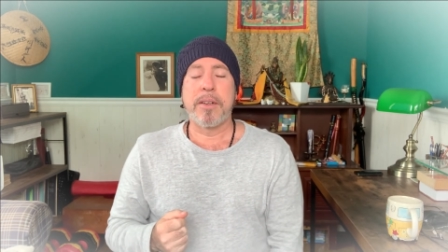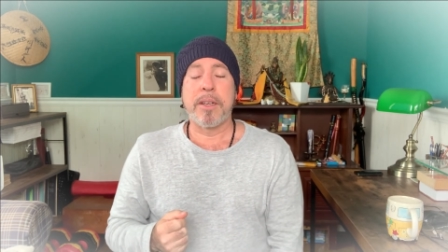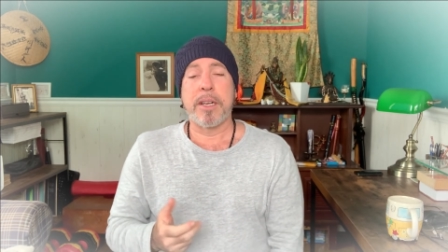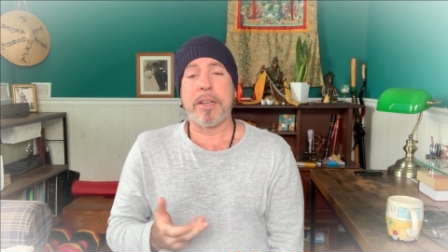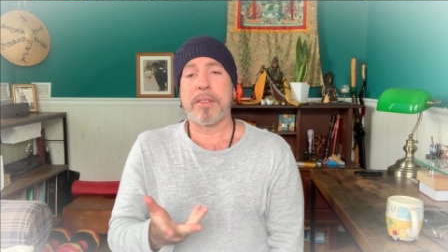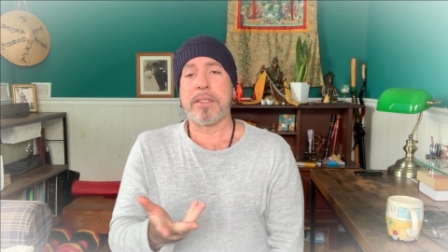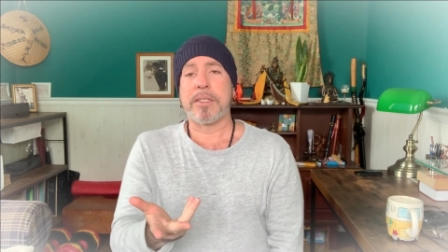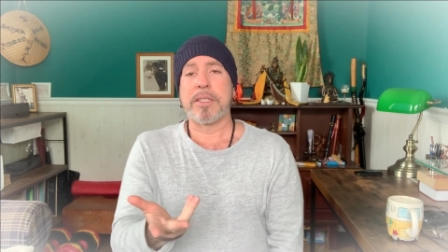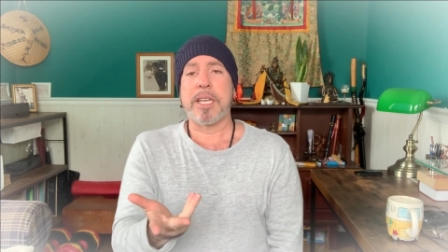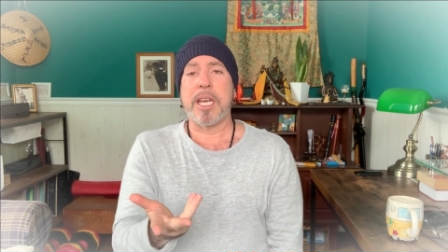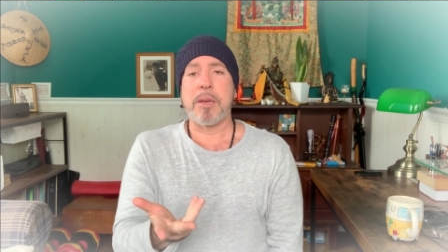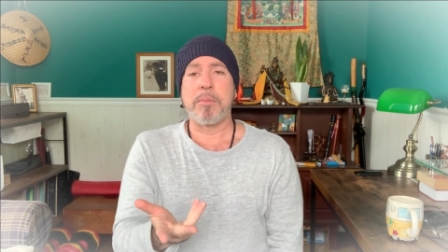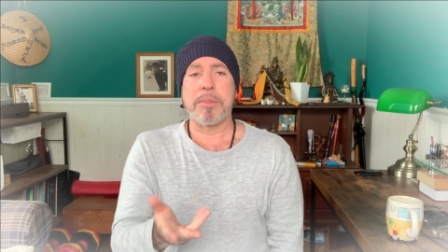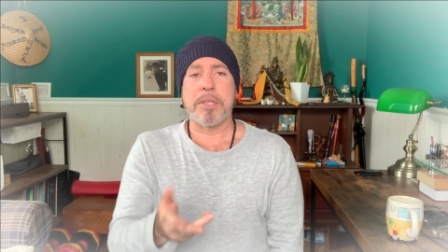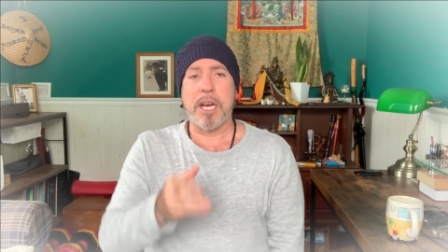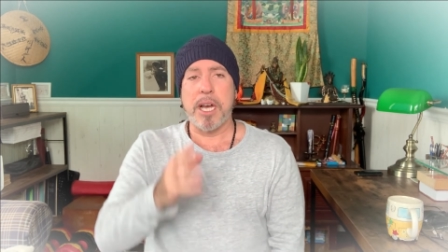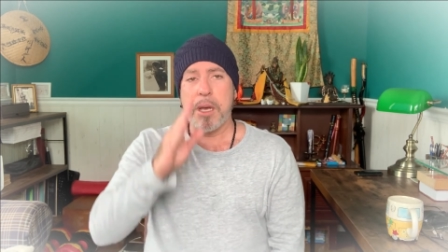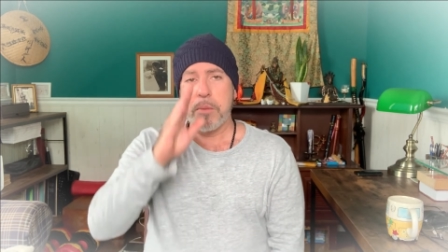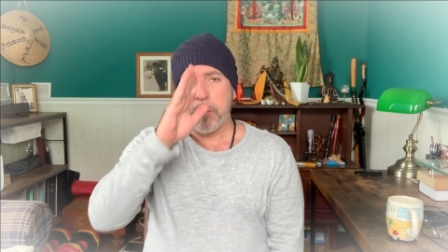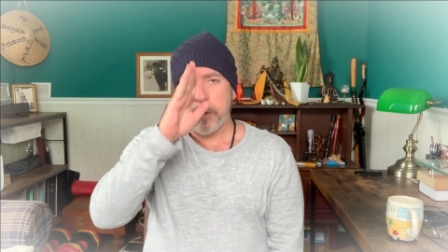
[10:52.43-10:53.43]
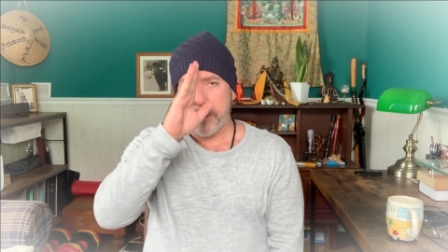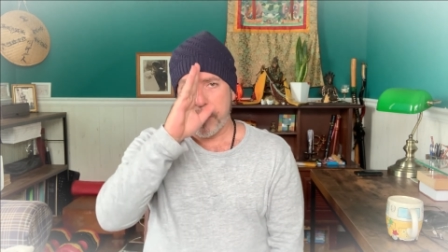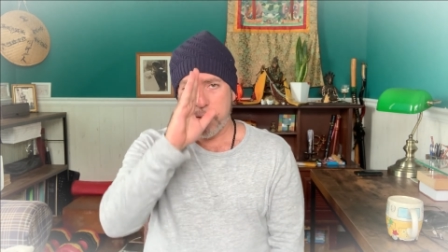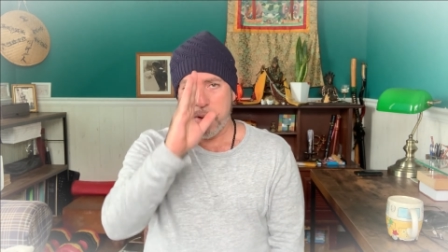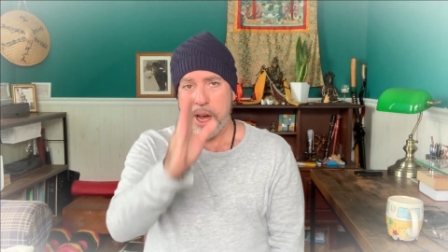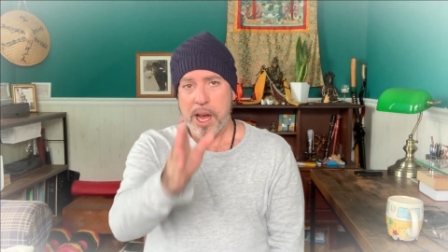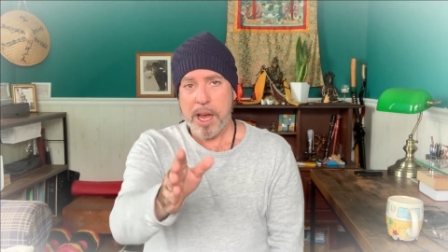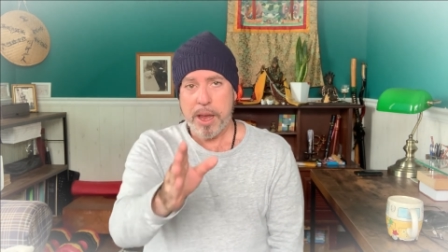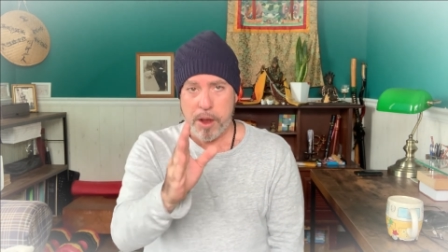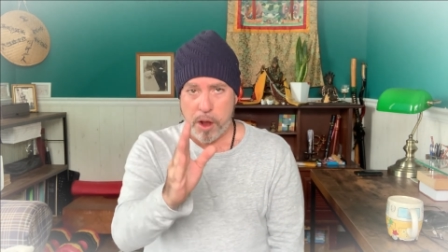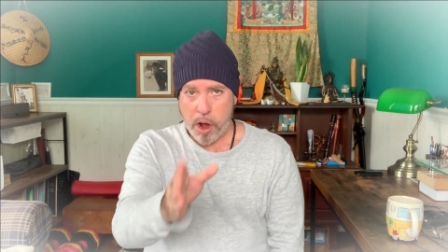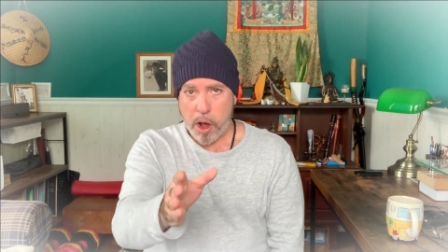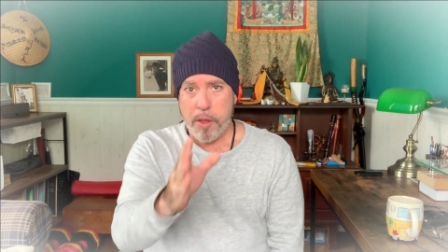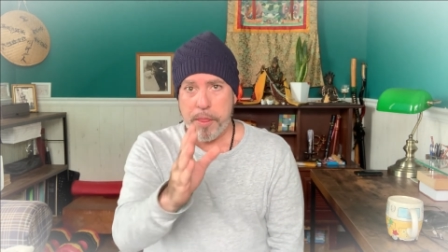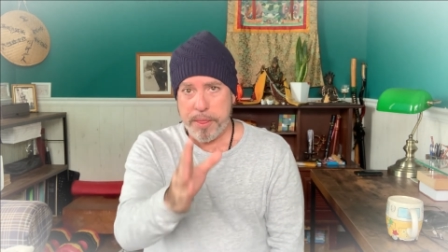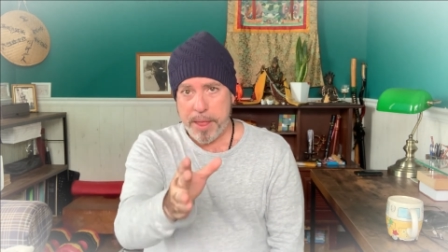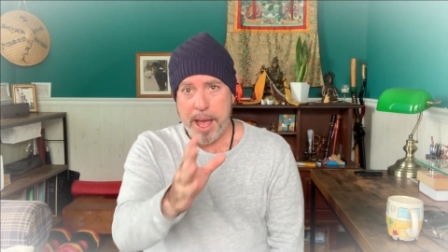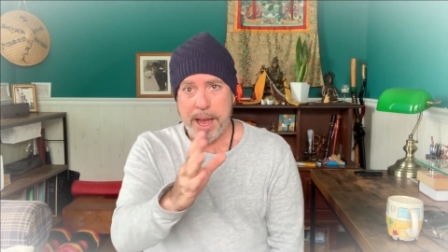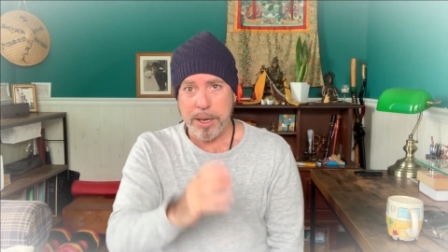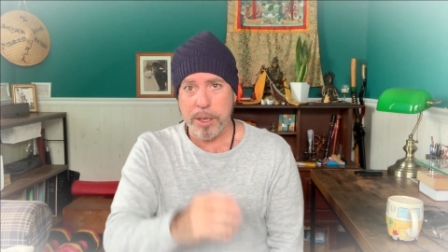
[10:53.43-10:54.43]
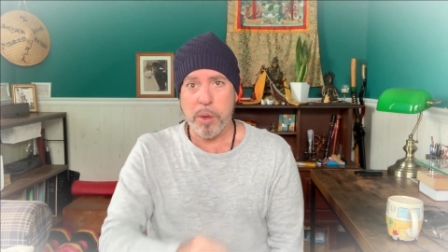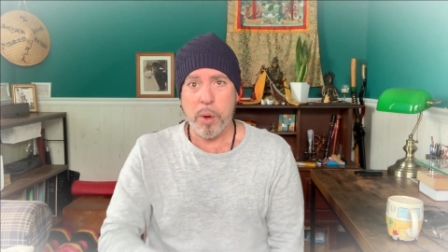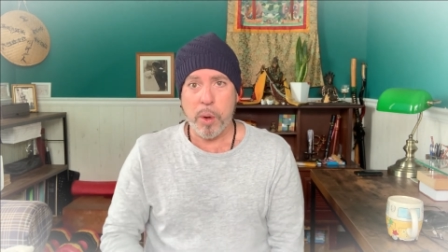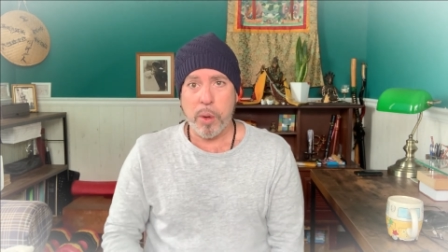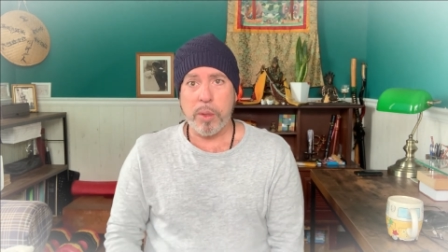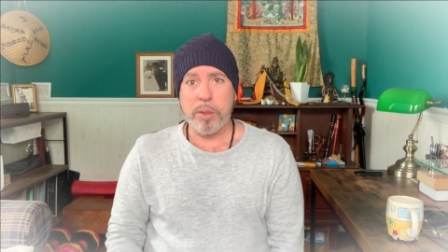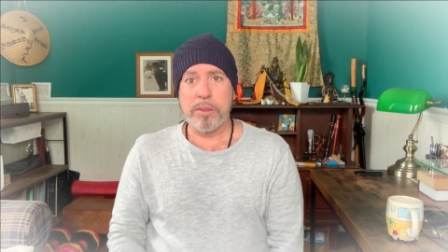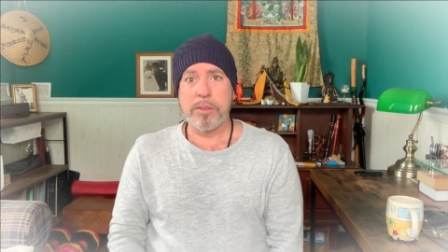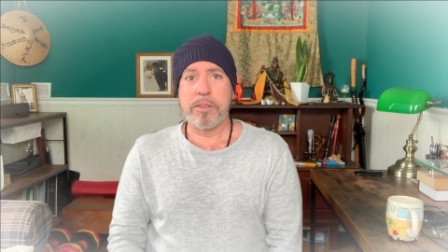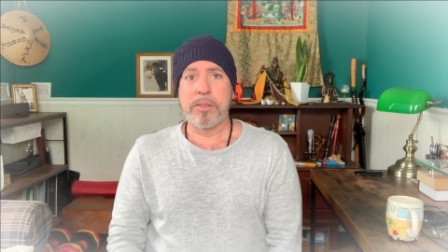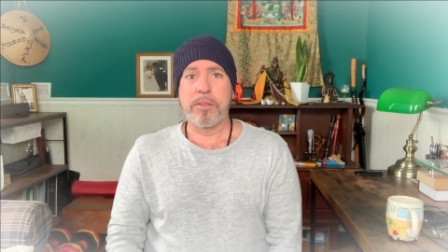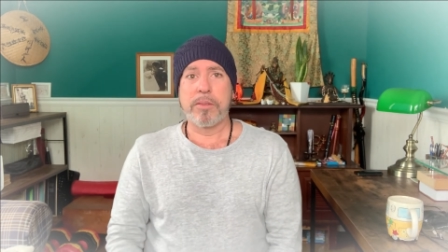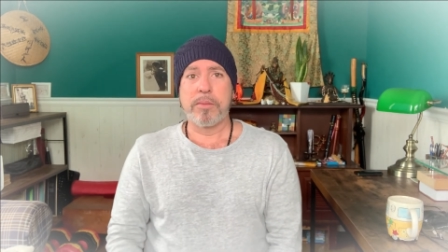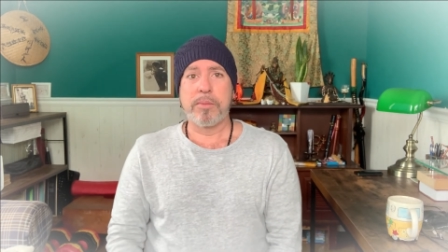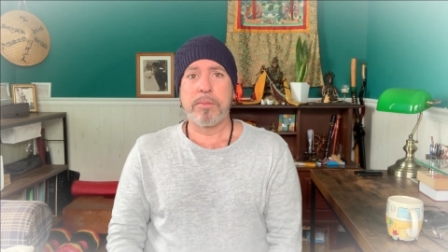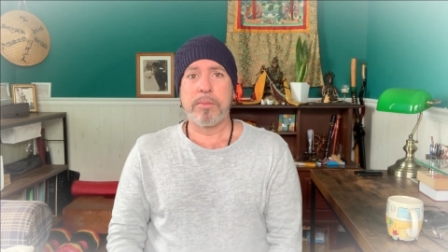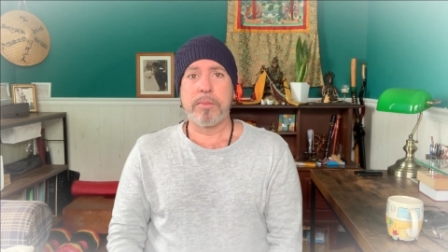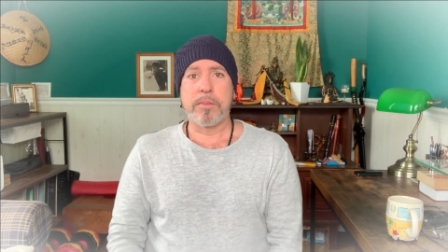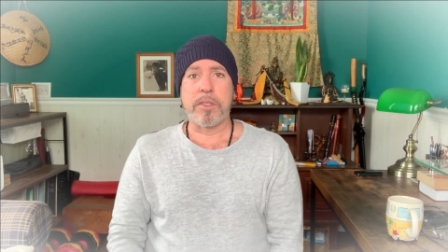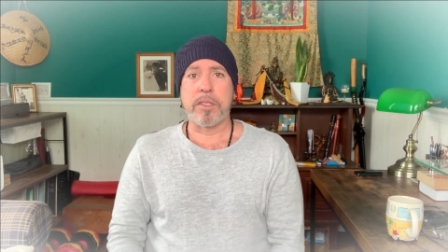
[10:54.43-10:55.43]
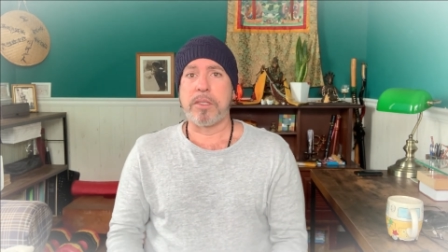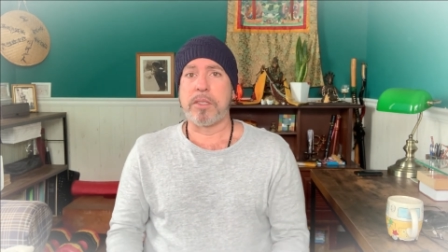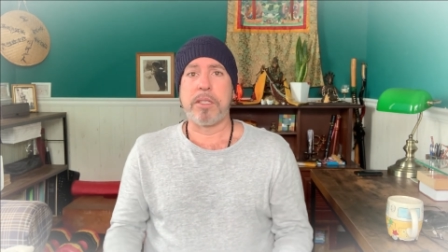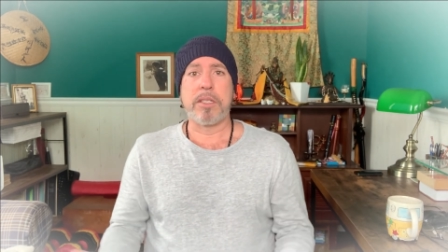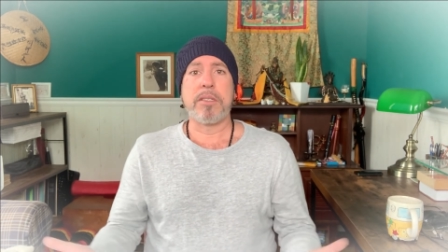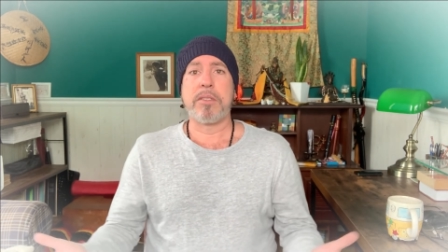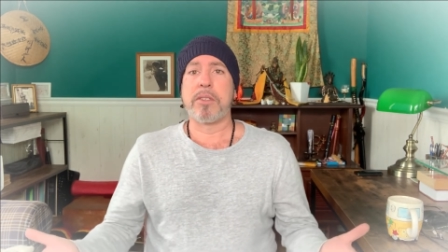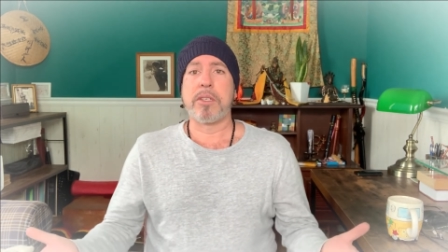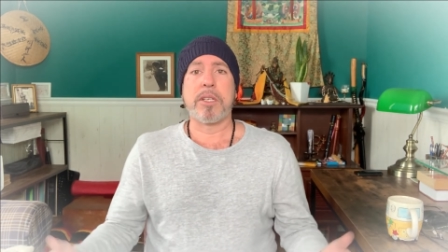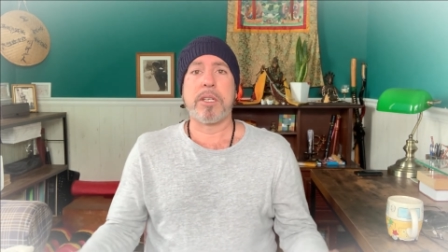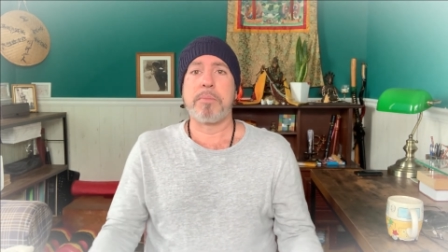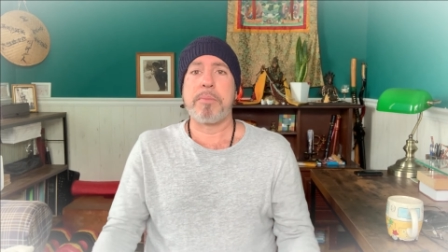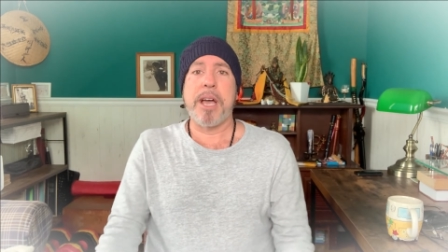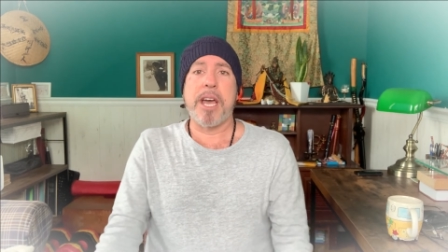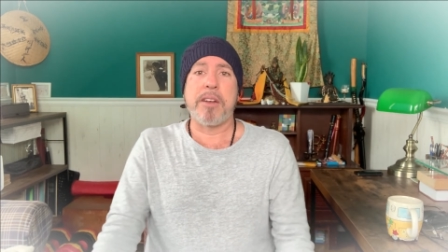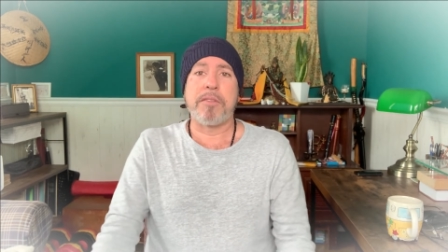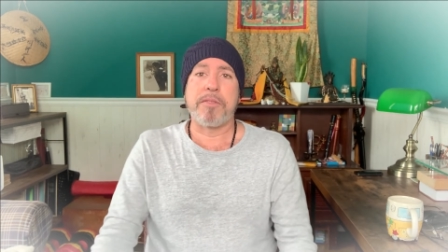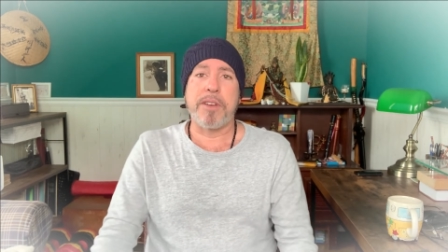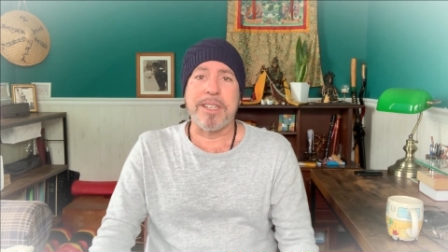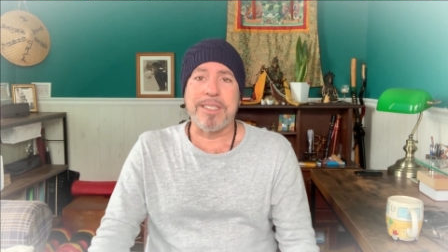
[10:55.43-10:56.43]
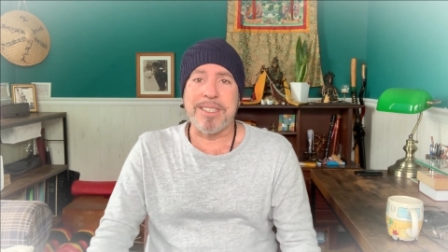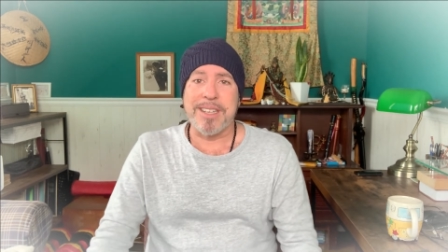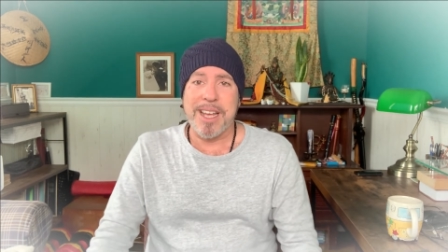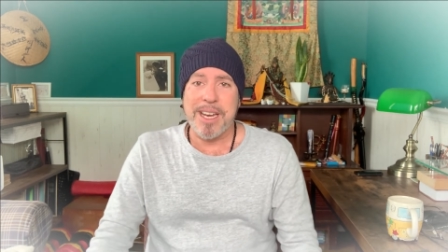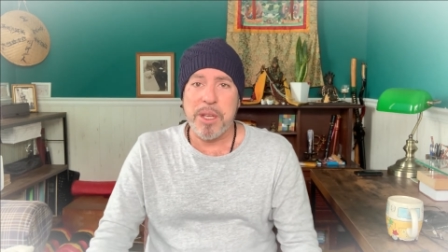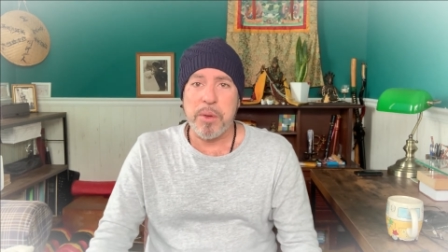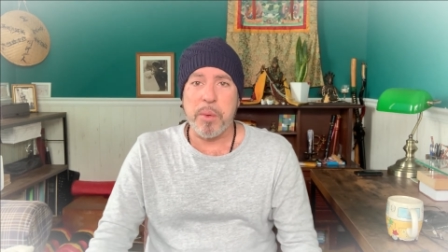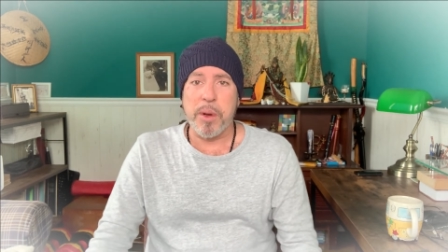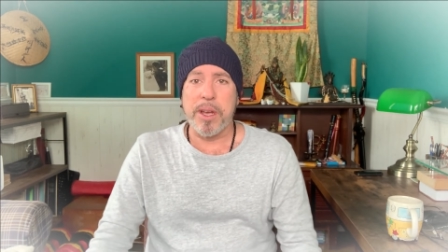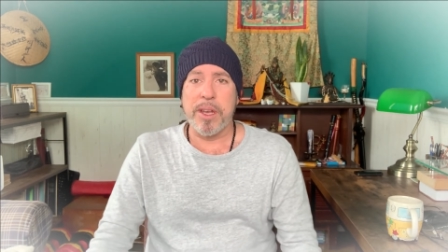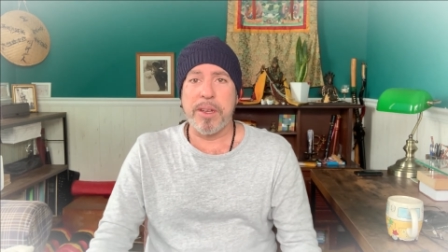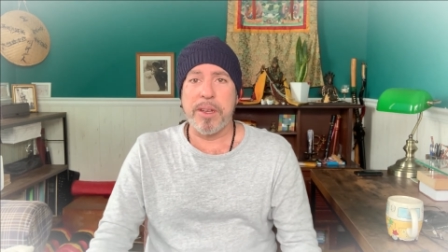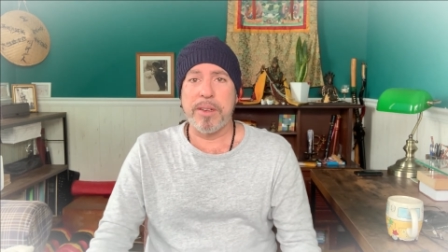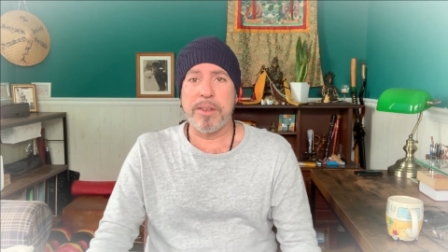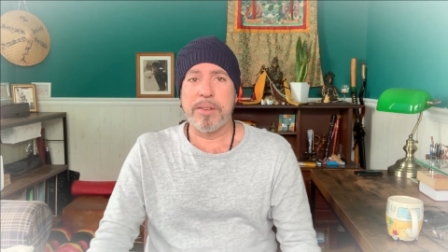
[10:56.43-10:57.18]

And at the same time, with your eye on that goal, the siddhis are going to manifest anyway.